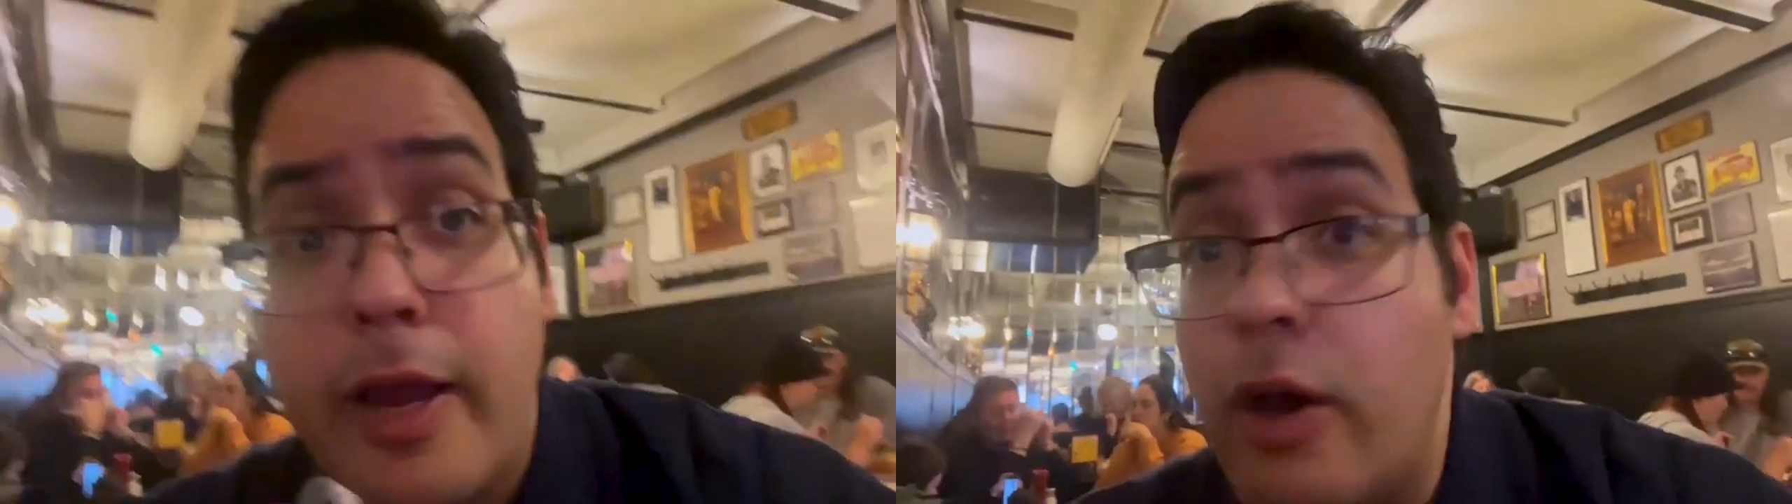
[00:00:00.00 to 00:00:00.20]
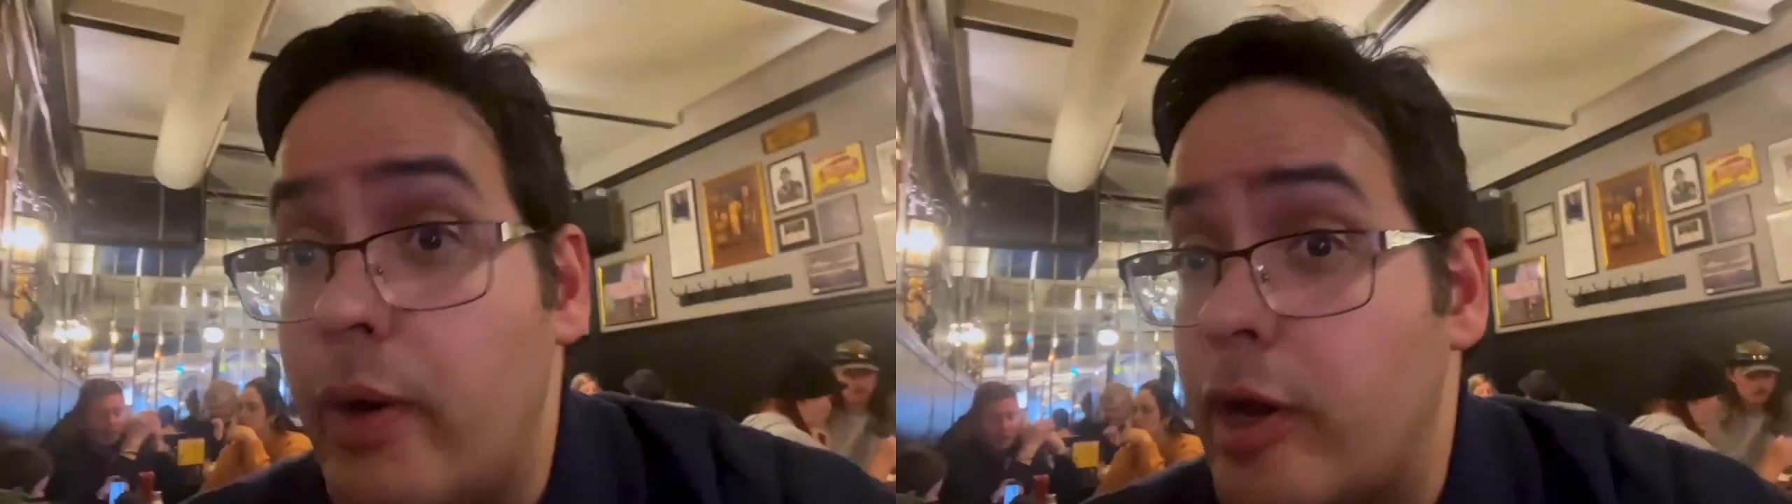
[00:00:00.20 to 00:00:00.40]
I
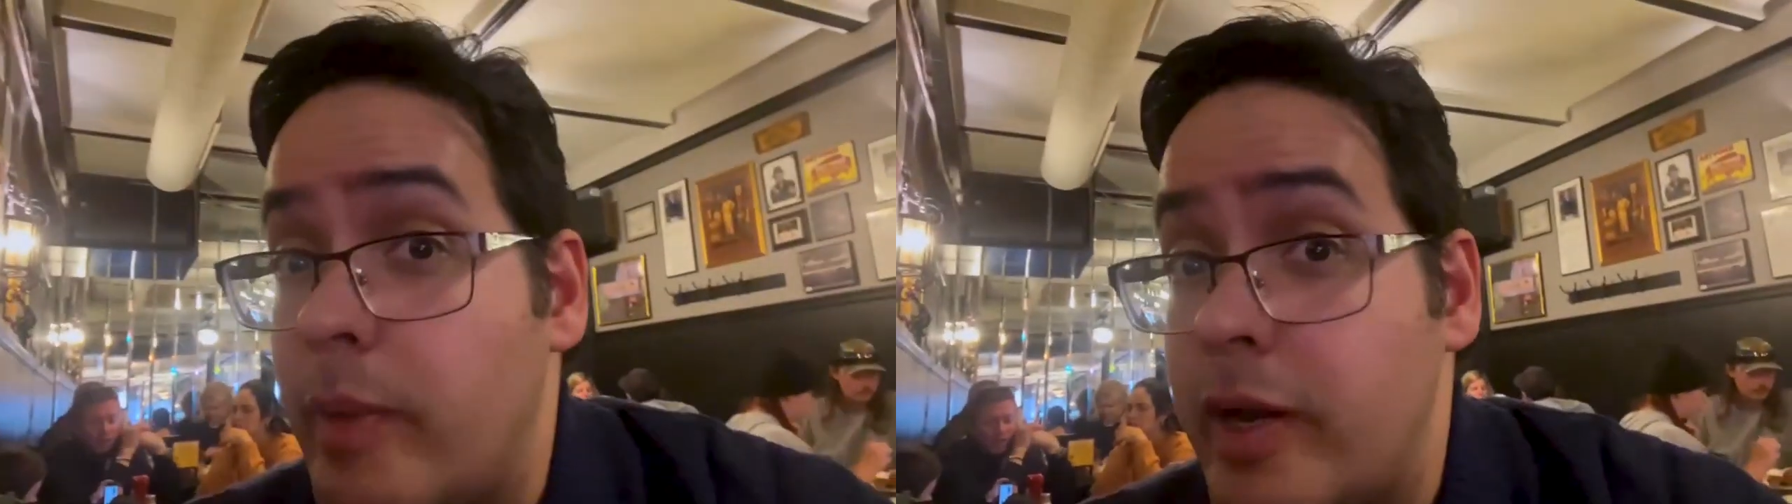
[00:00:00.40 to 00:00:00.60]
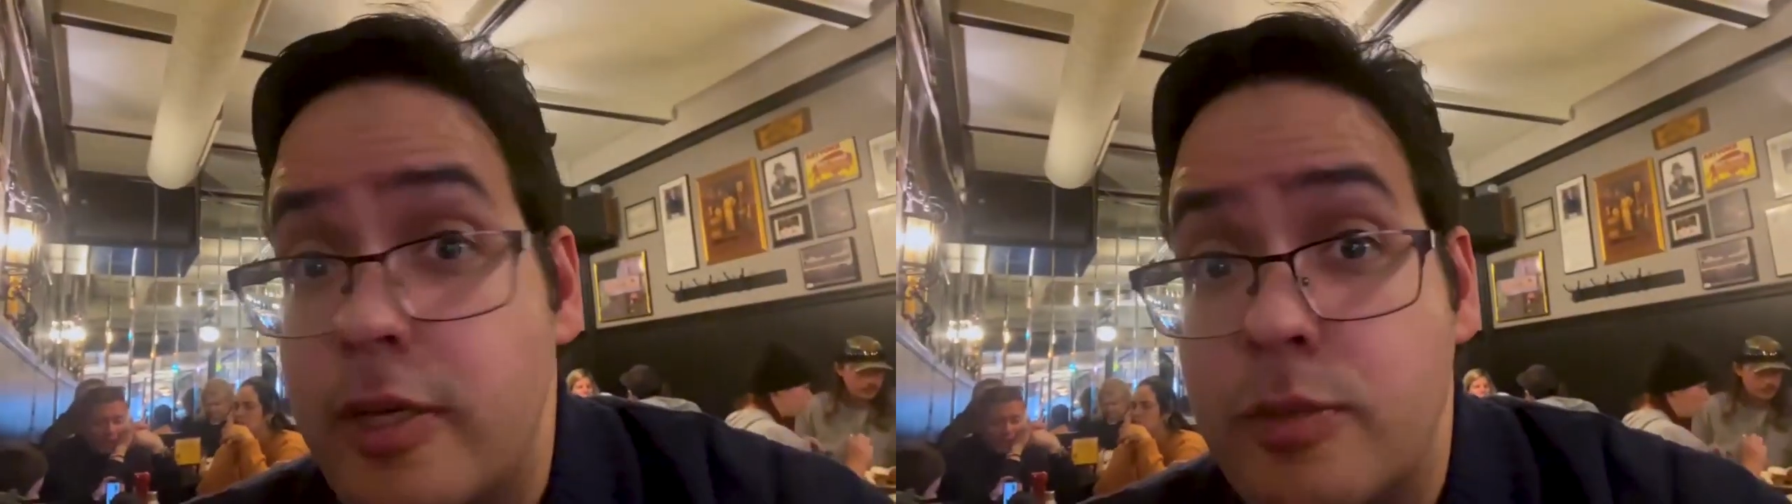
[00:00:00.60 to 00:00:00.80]
know, and our
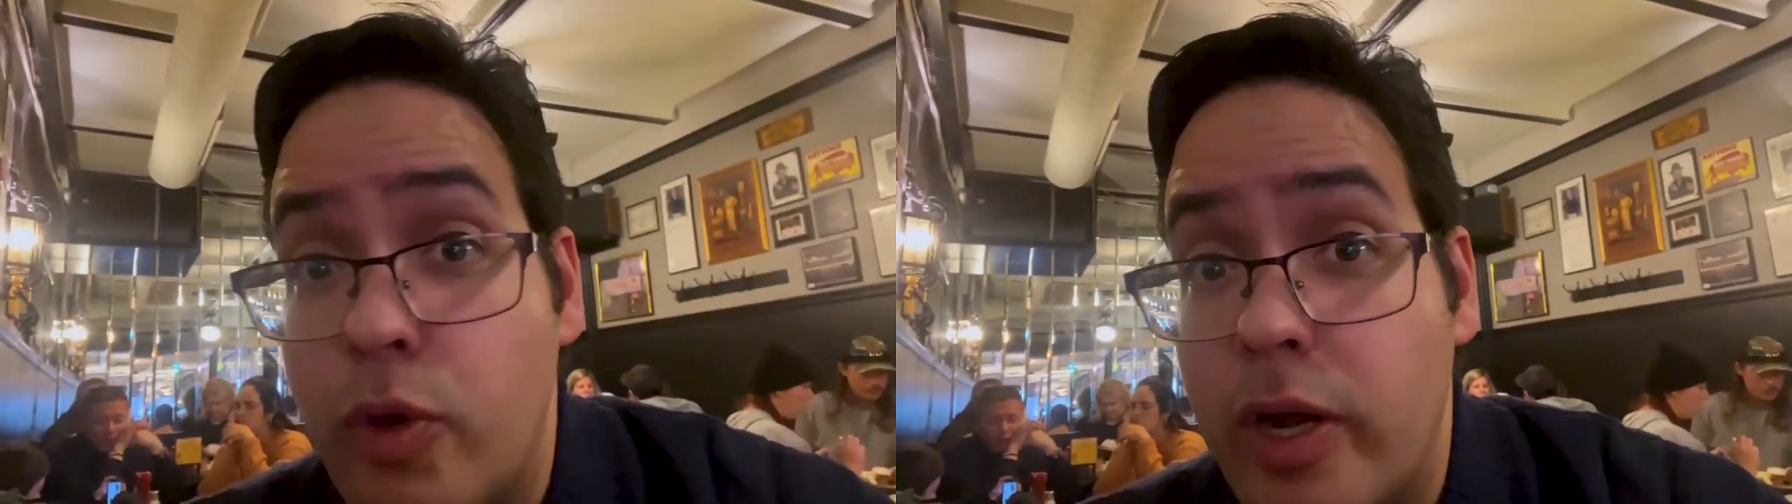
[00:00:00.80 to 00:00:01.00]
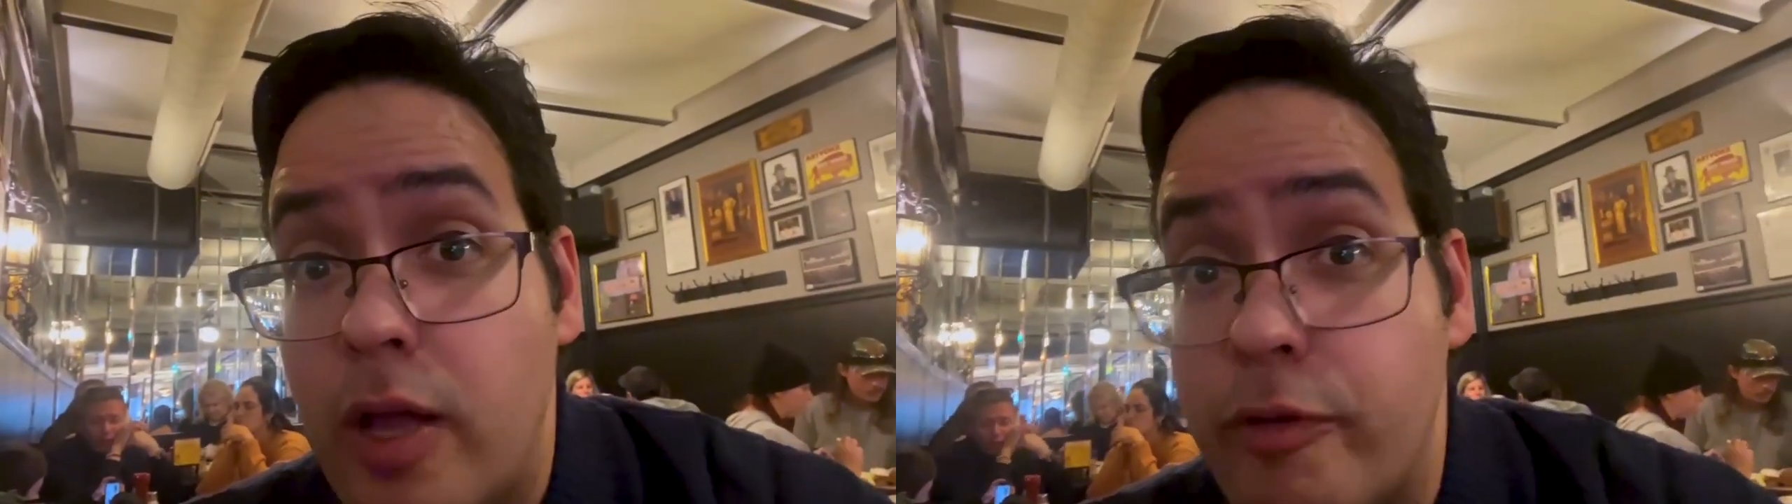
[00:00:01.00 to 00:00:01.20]
money is
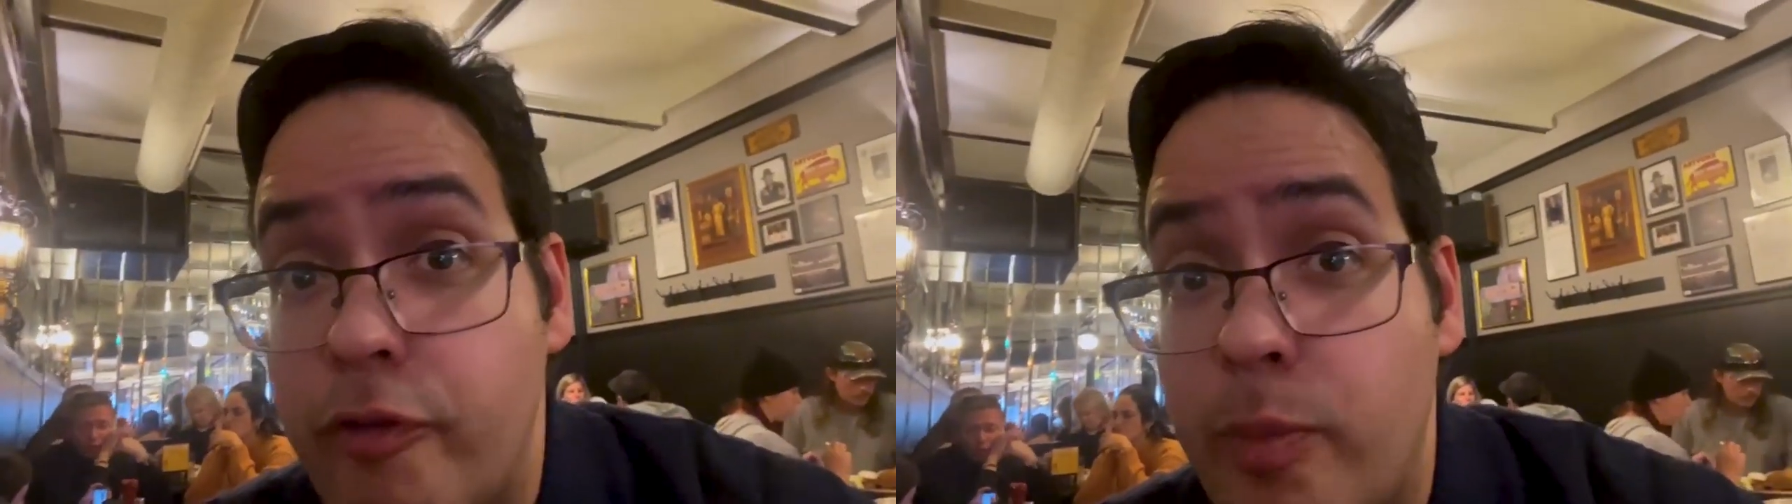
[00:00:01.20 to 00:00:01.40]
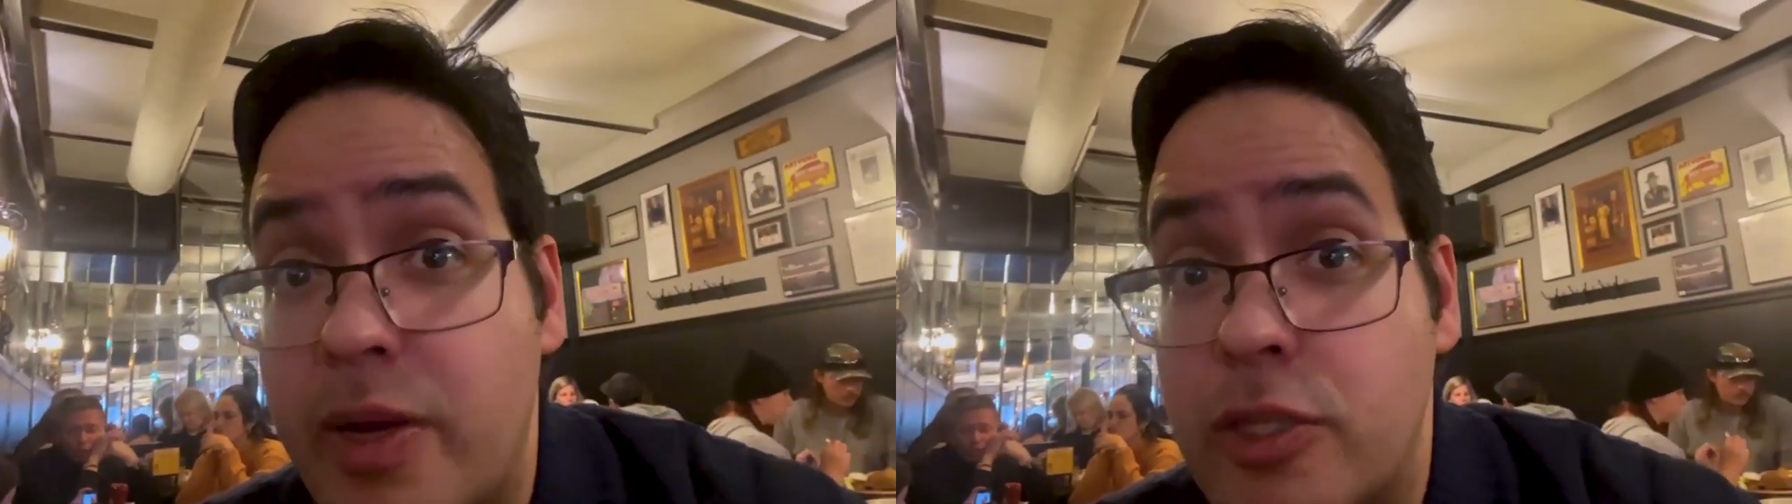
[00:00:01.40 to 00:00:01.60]
more
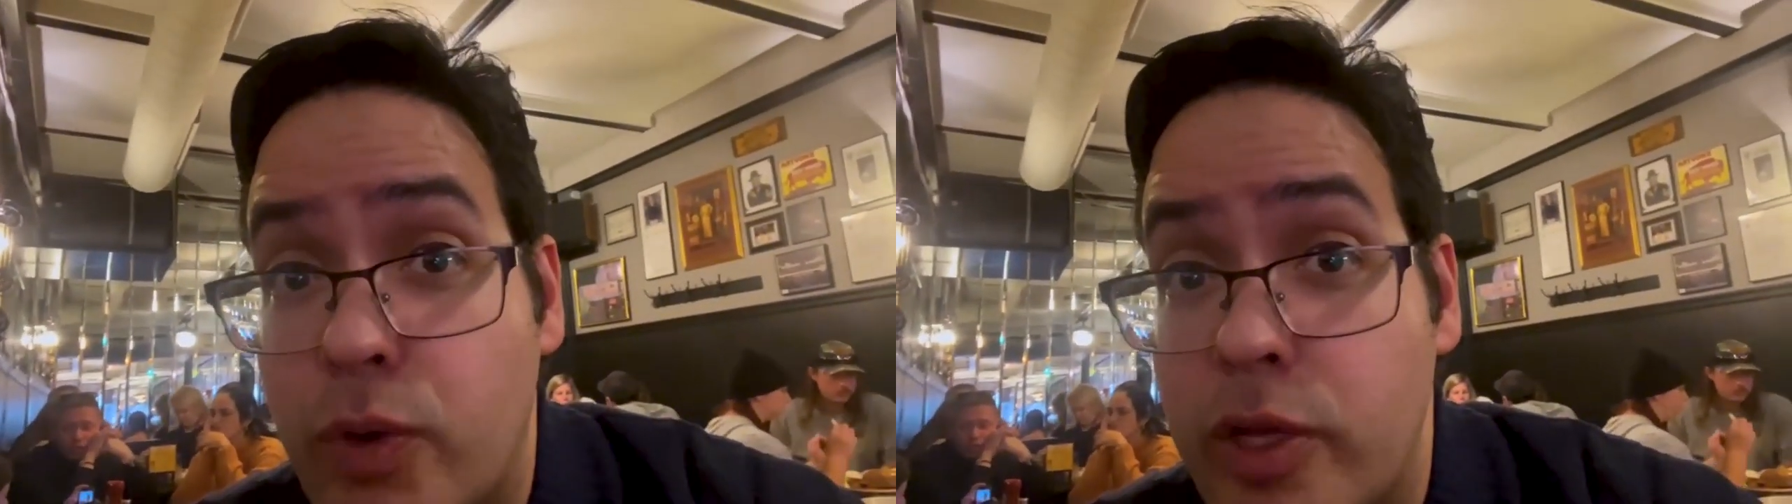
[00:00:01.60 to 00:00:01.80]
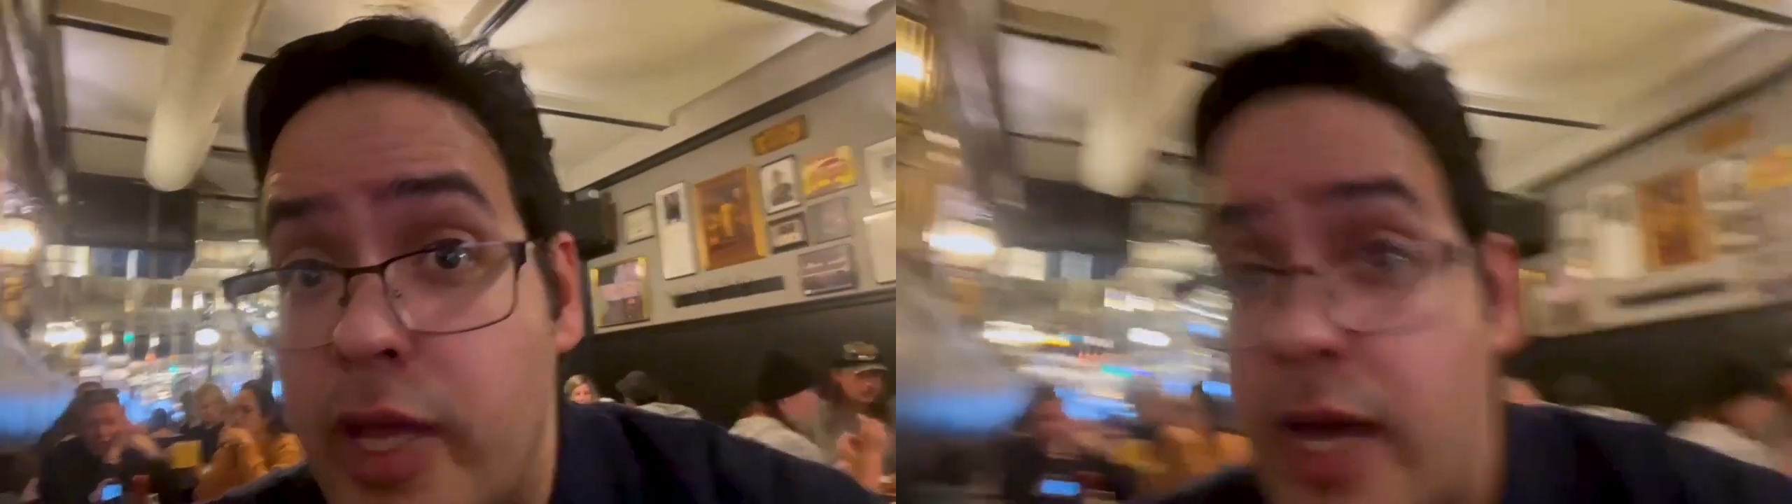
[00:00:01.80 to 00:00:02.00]
colorful, but it's worth